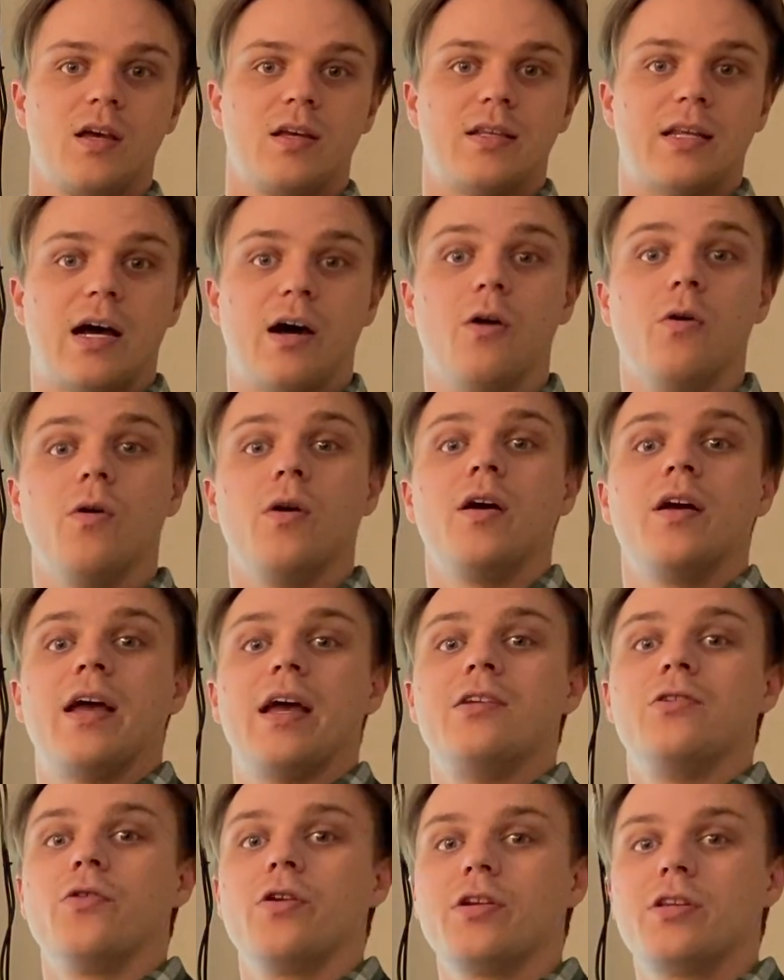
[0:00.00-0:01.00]
Now,
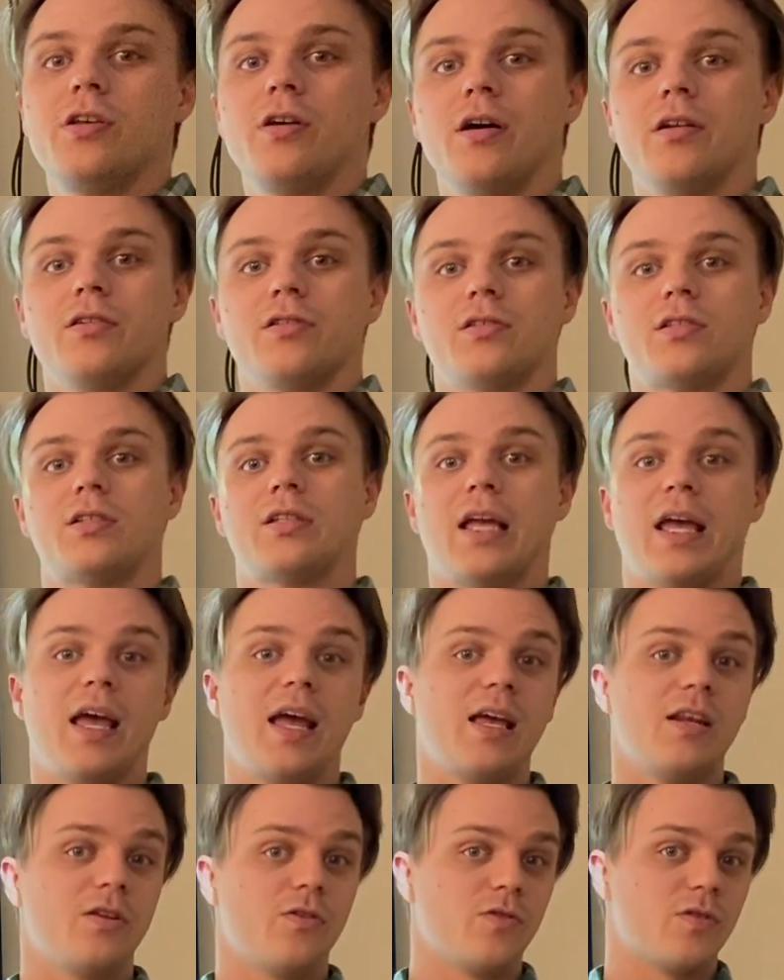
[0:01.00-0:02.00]
in order to
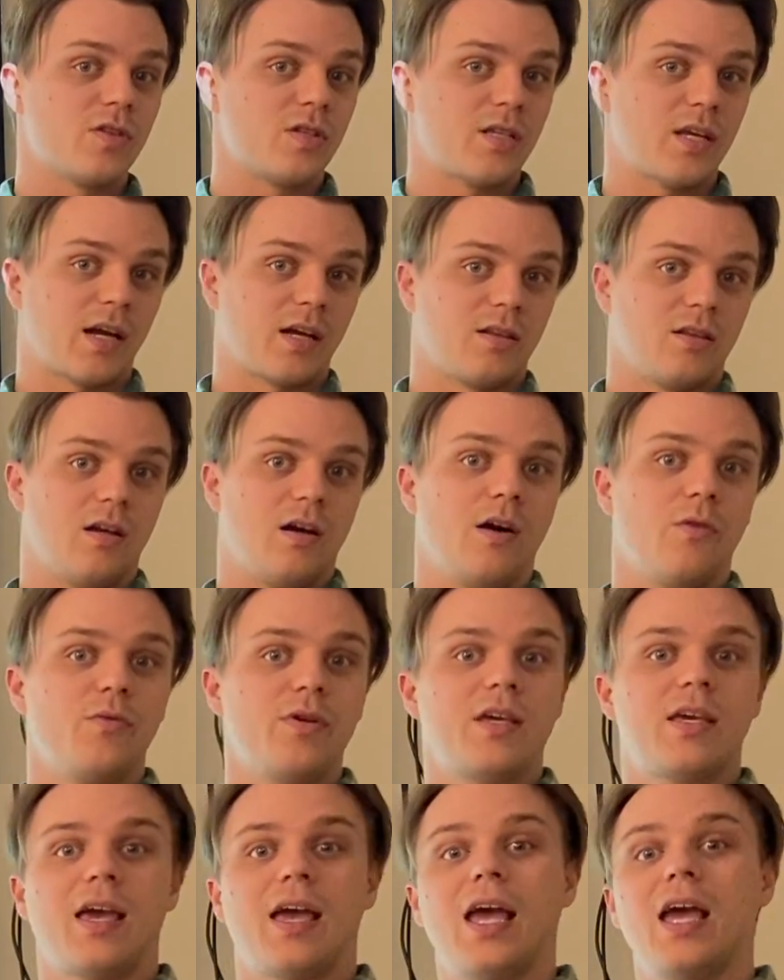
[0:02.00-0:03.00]
understand Newton's second law, we
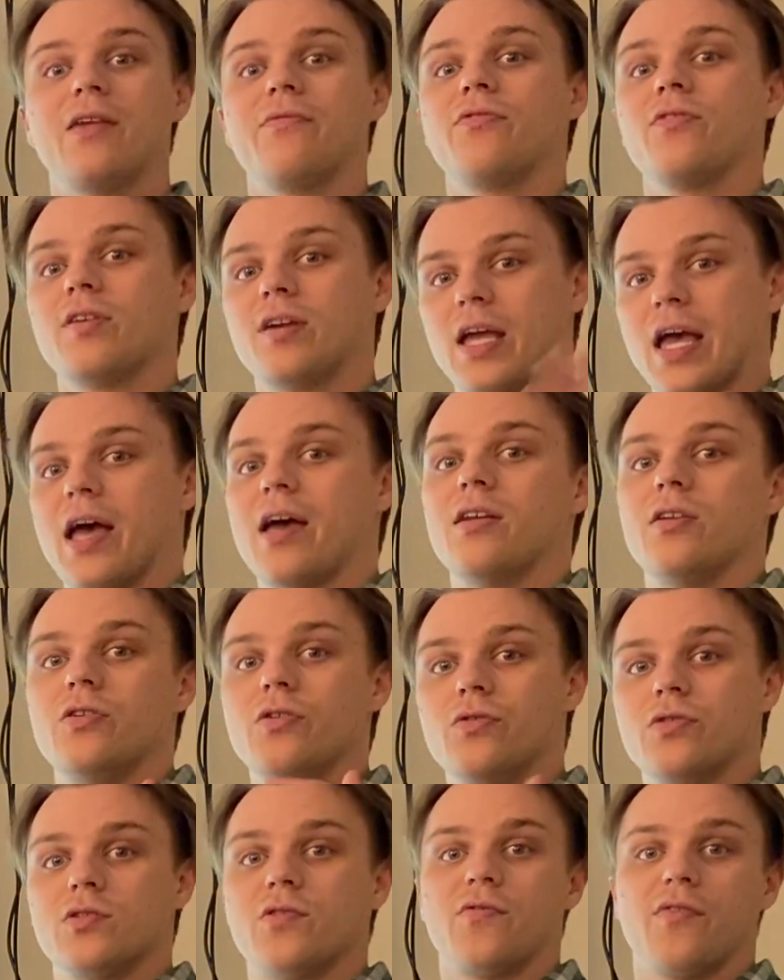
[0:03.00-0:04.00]
can't forget
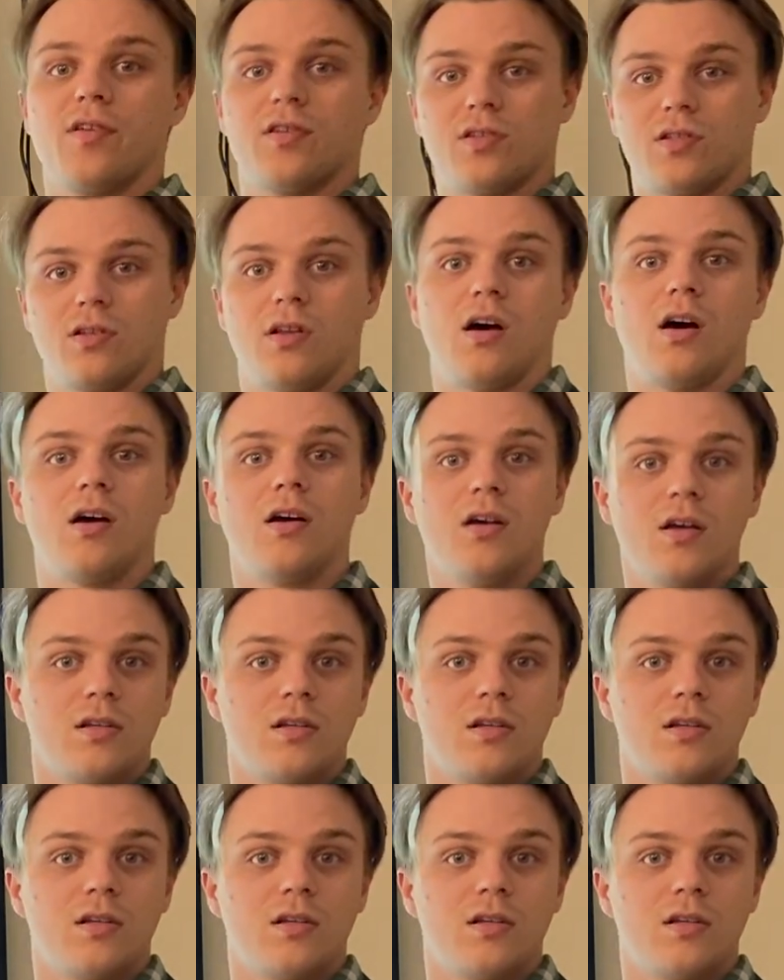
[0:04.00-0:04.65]
Newton's first law.